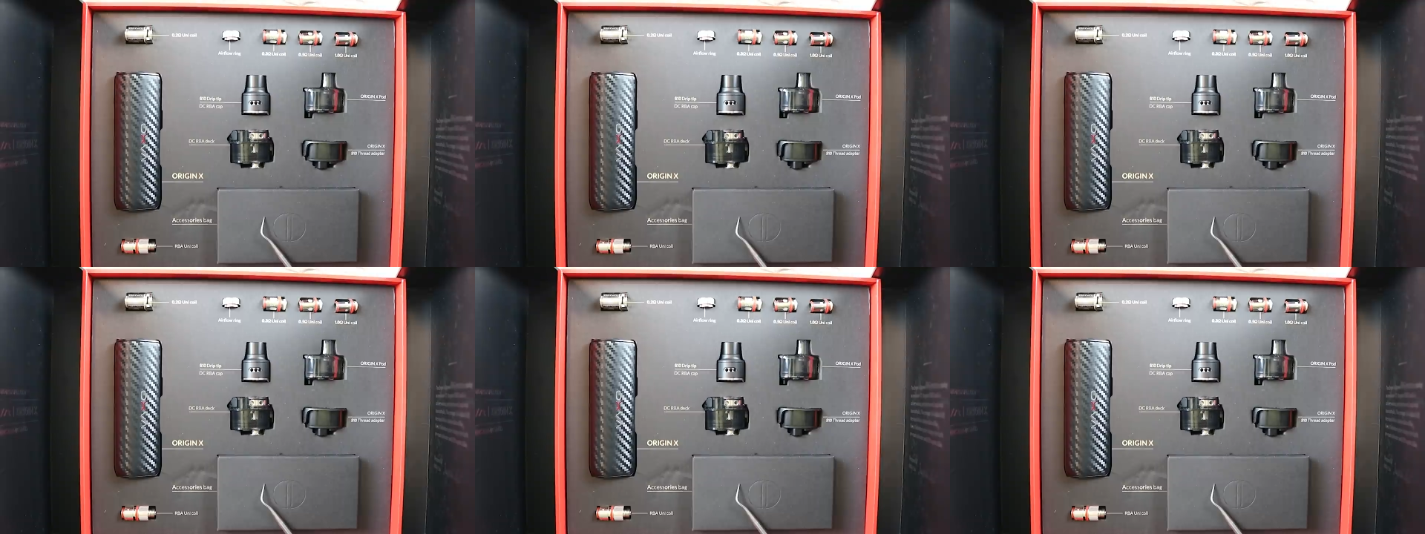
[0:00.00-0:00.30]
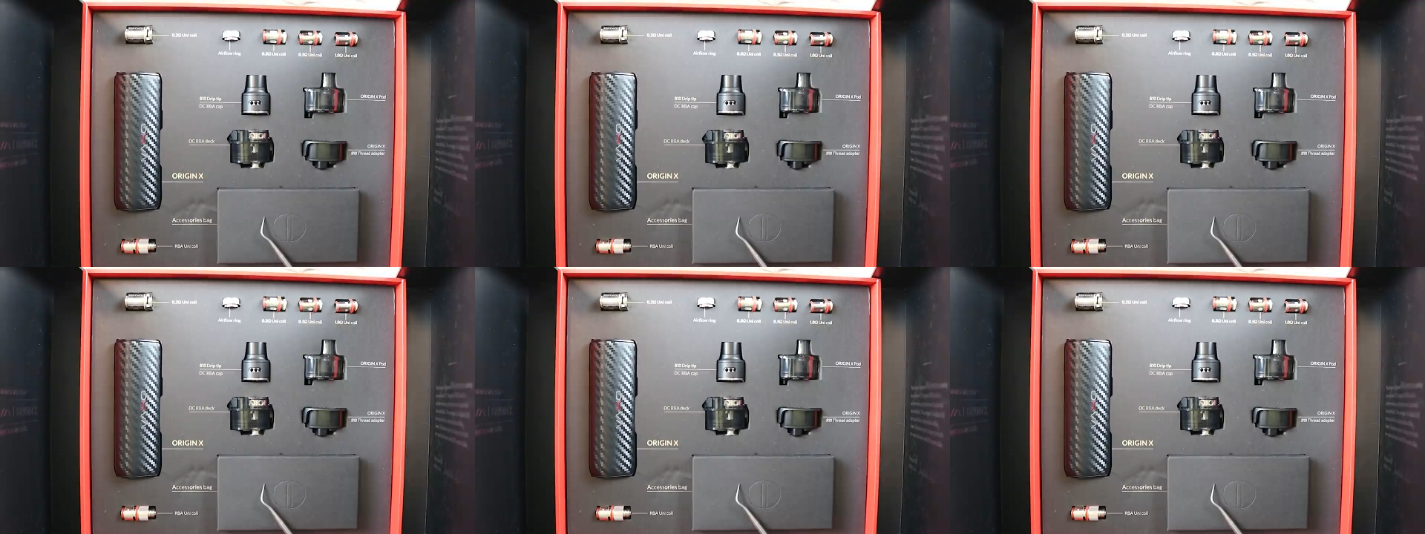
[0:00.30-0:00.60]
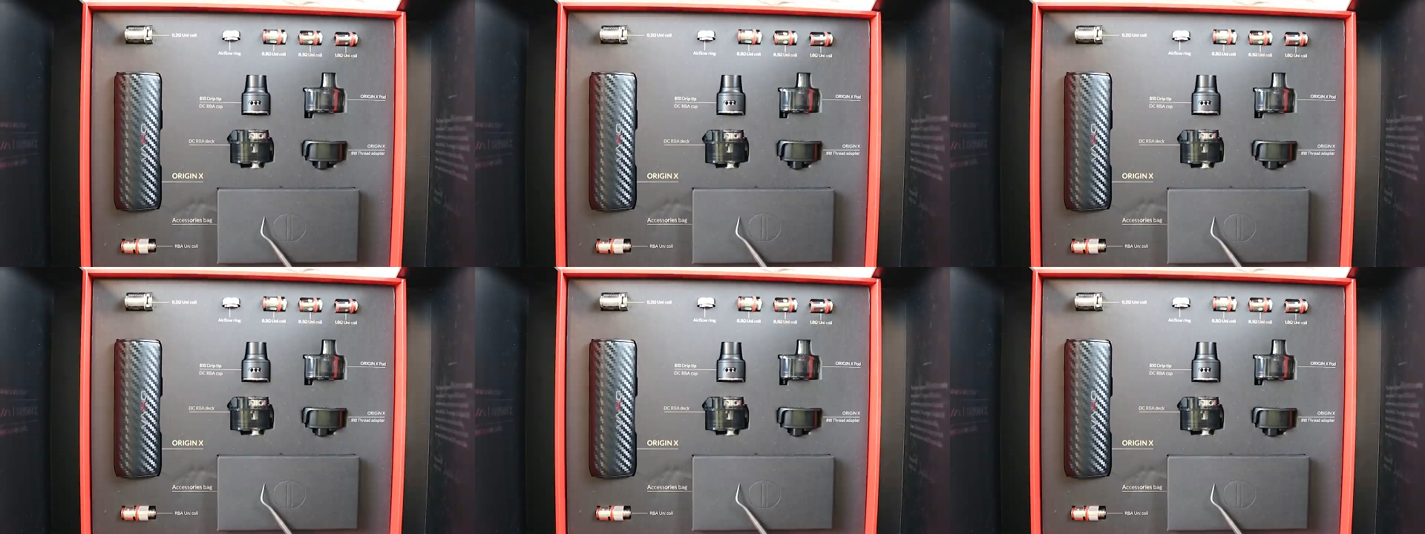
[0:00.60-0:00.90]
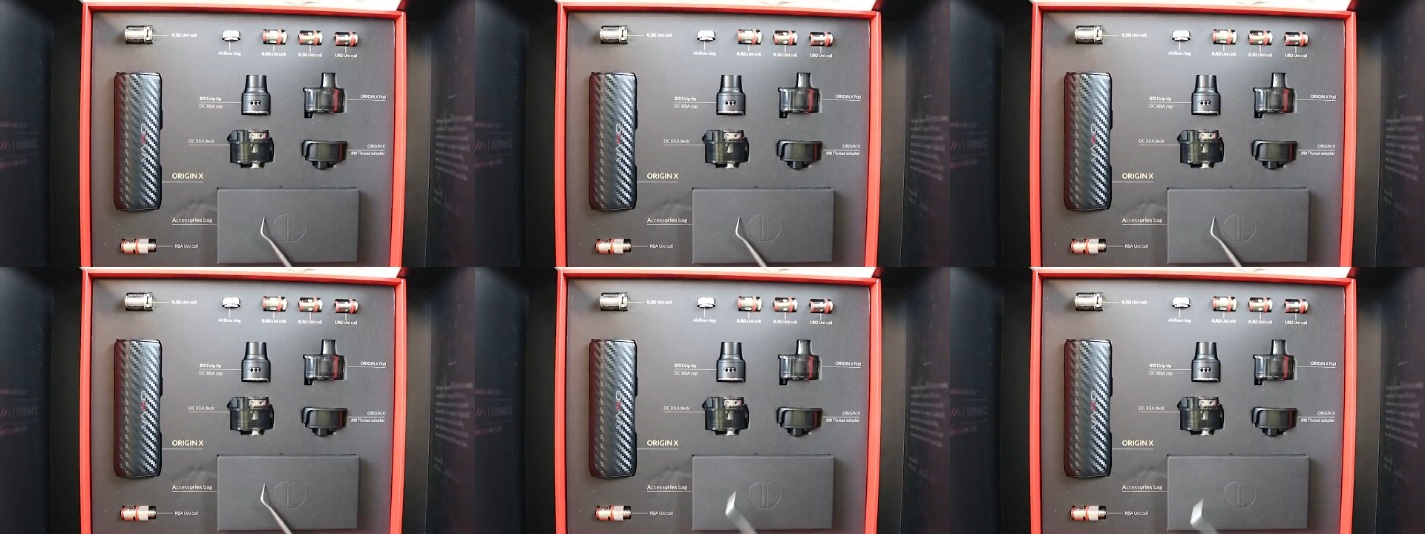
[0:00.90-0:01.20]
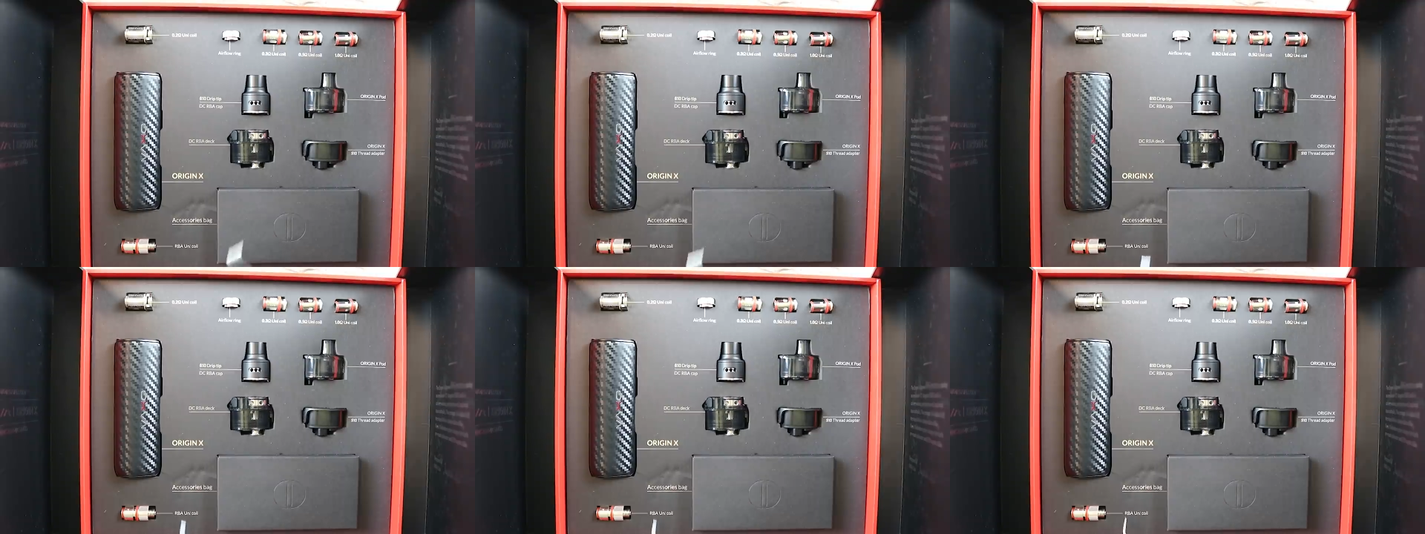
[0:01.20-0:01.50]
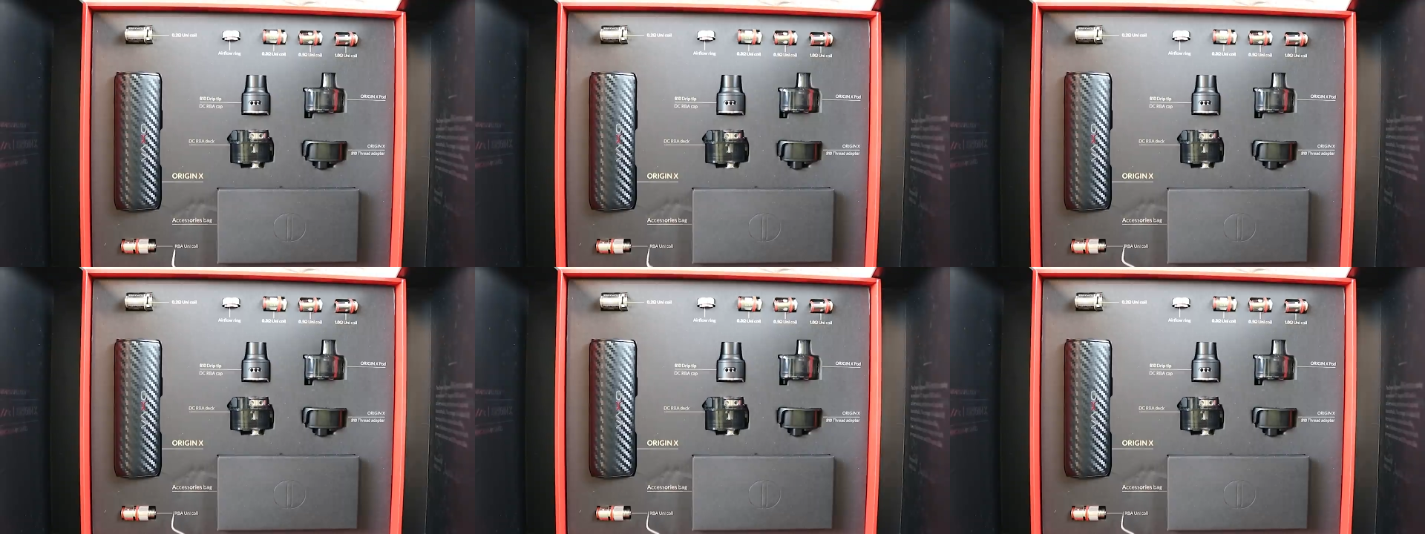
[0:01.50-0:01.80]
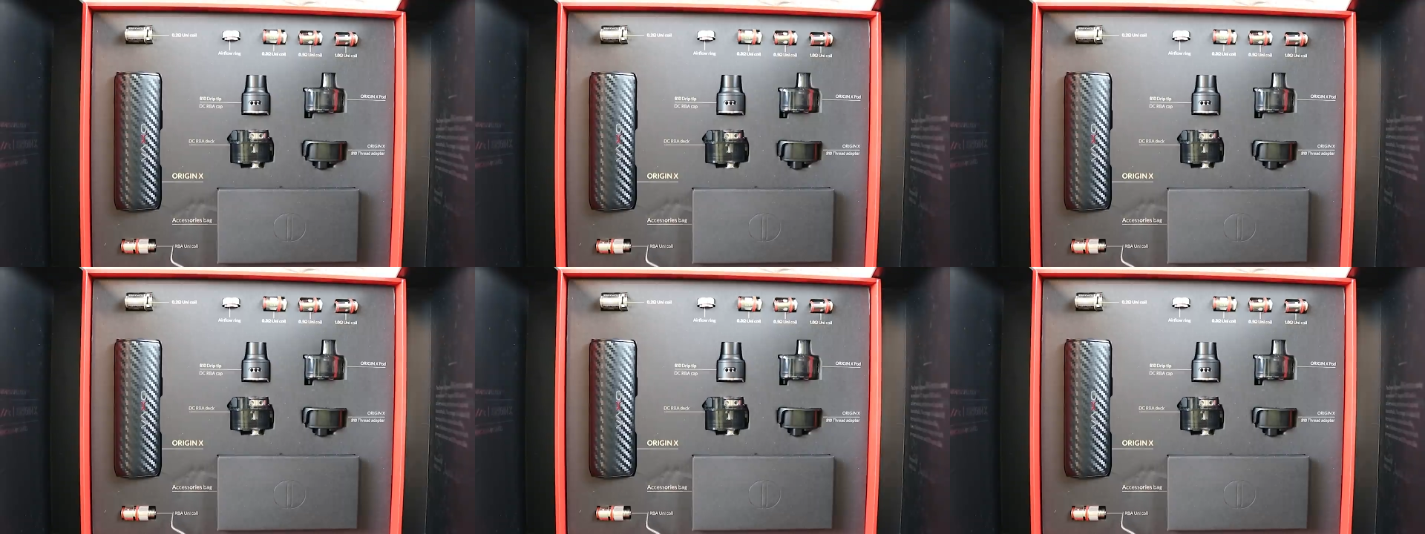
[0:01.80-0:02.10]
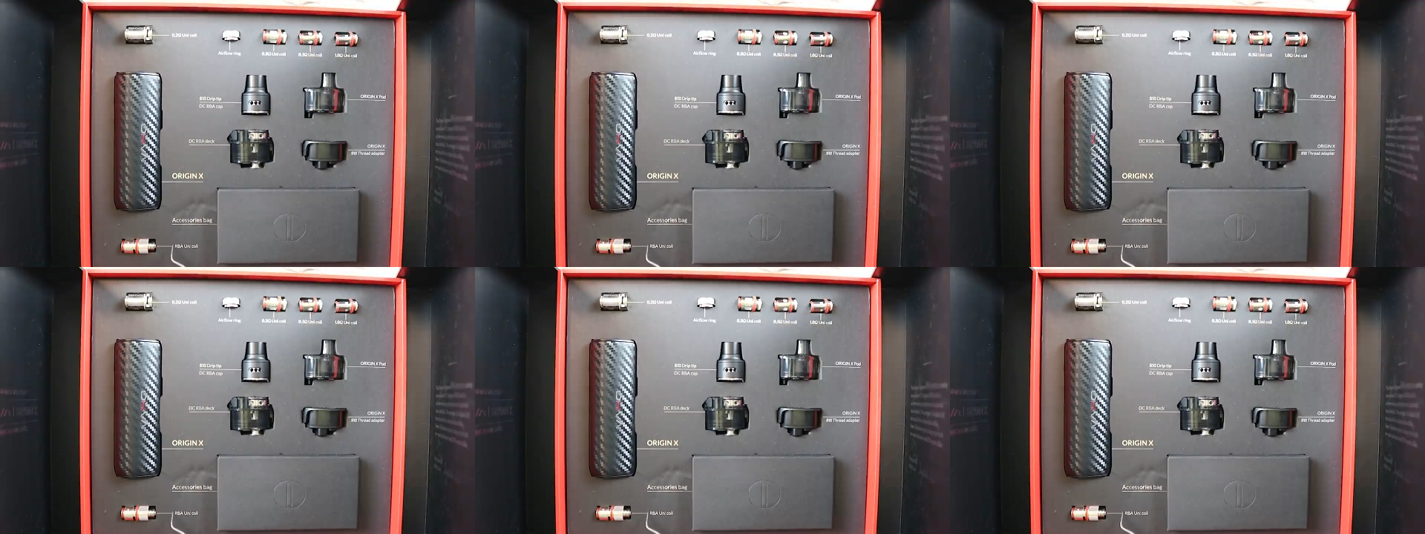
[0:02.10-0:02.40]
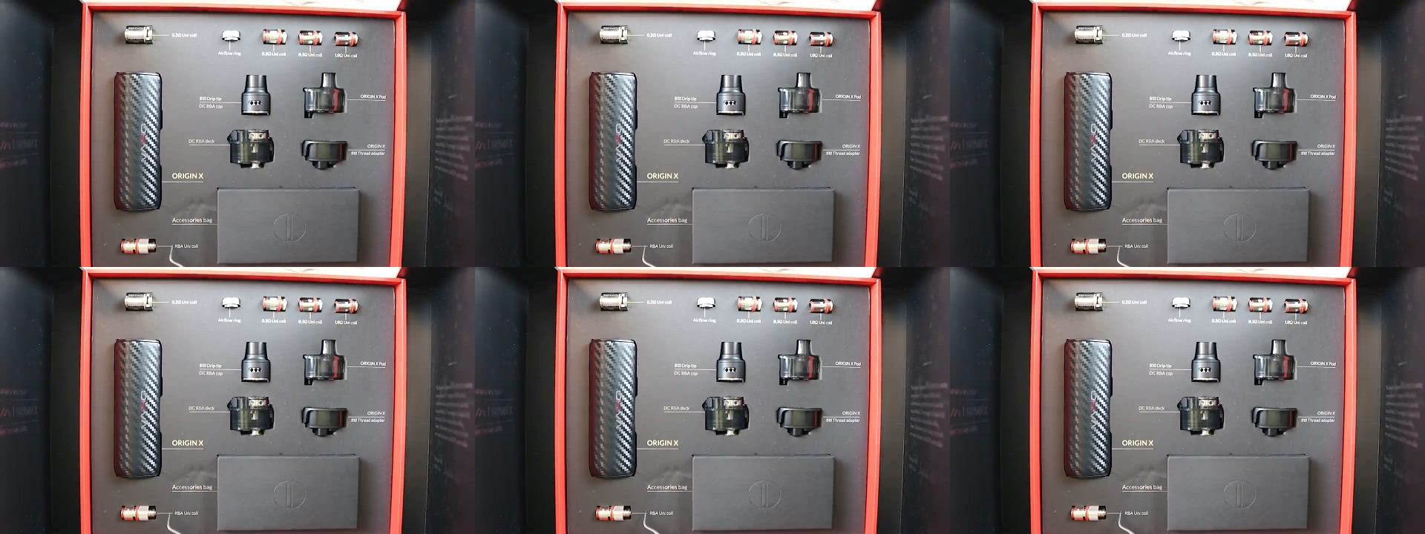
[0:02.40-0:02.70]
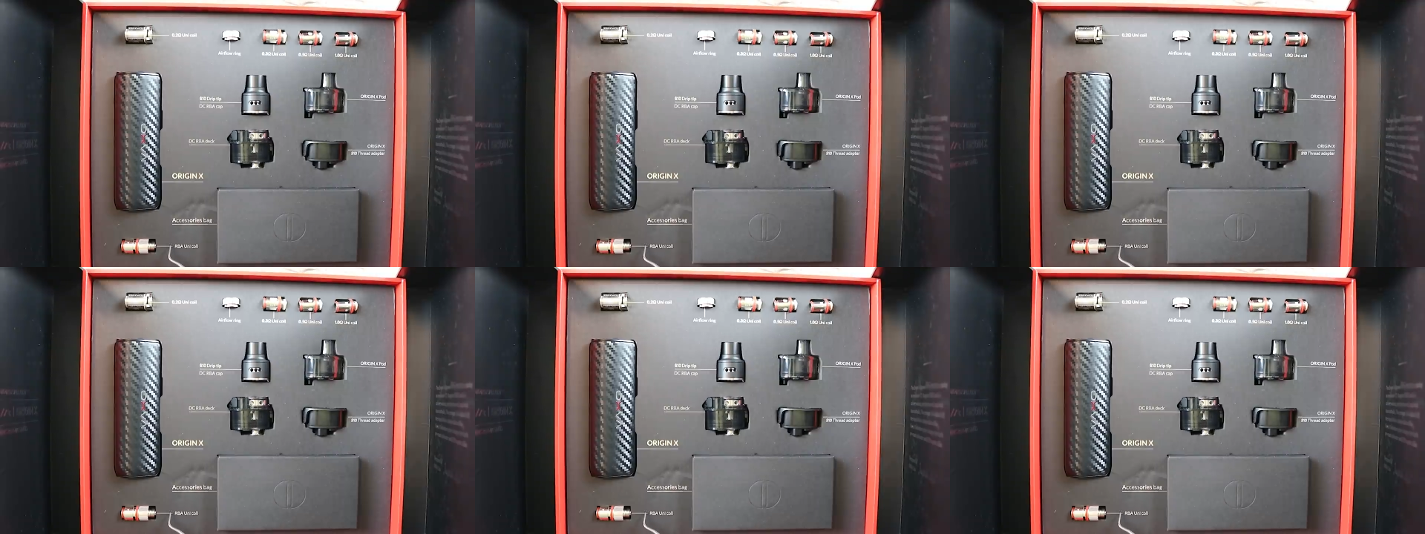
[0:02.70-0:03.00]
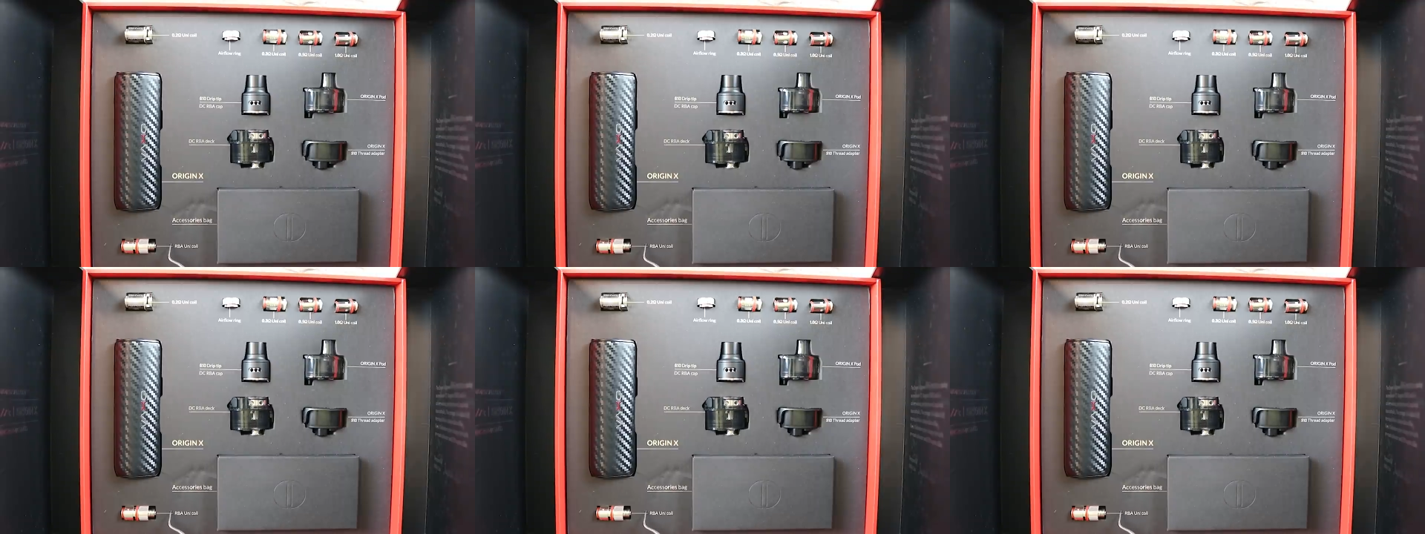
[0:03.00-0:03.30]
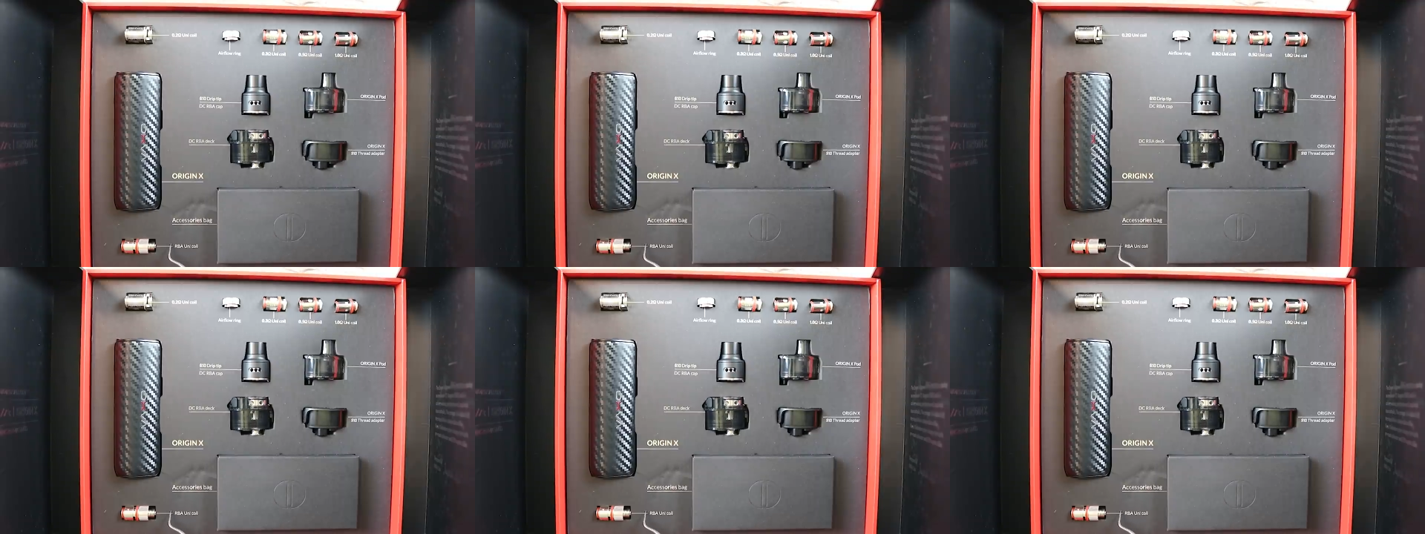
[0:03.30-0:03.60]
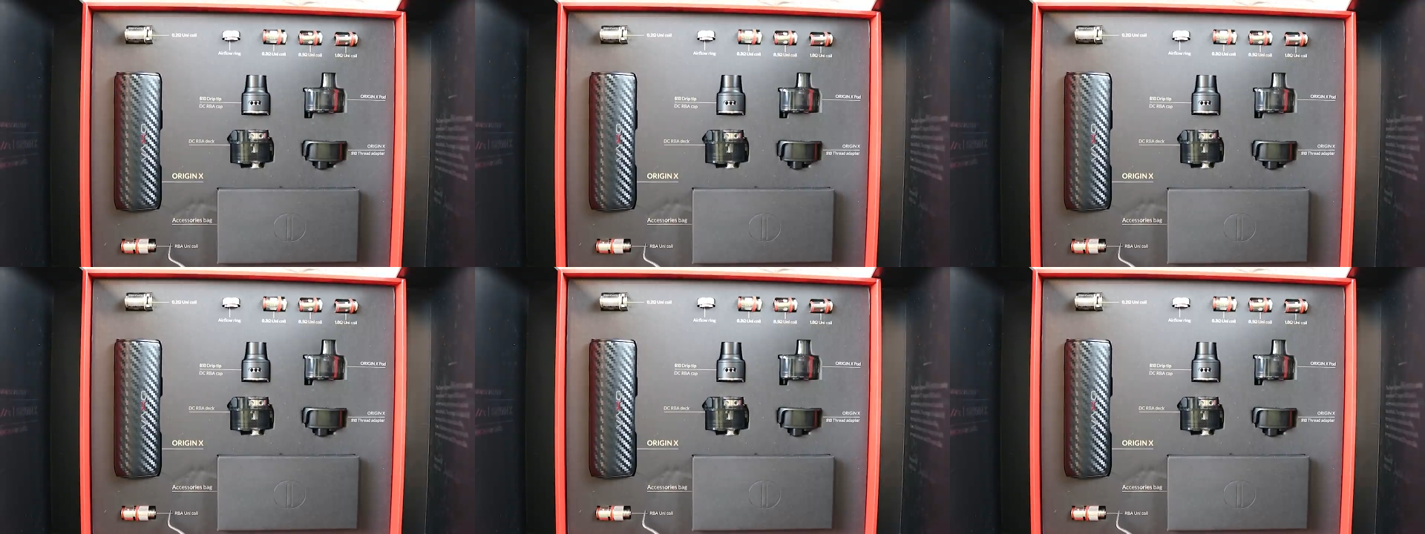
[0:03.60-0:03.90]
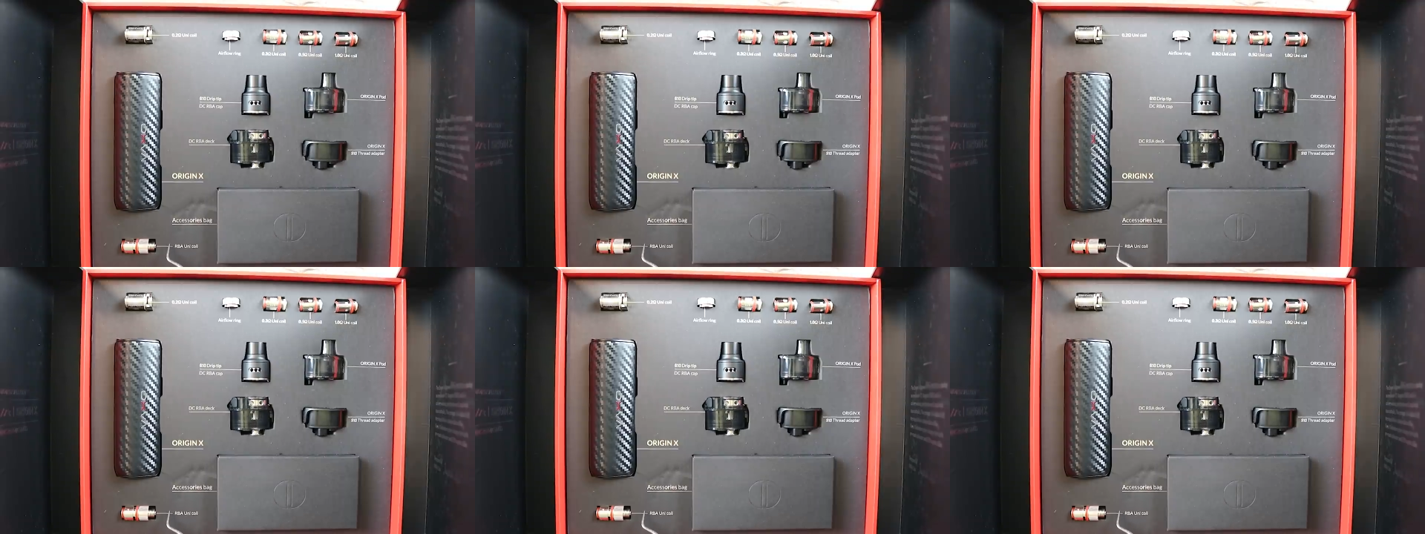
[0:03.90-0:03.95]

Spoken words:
(no speaker visible)